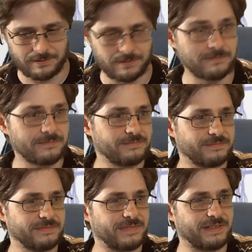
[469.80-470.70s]
Oop,
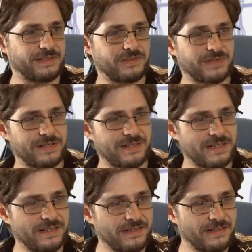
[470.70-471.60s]
and try not
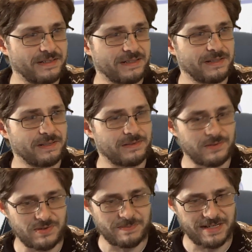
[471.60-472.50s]
to
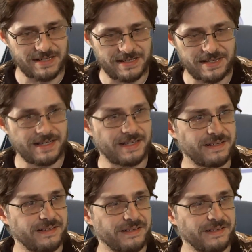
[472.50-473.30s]
lose my,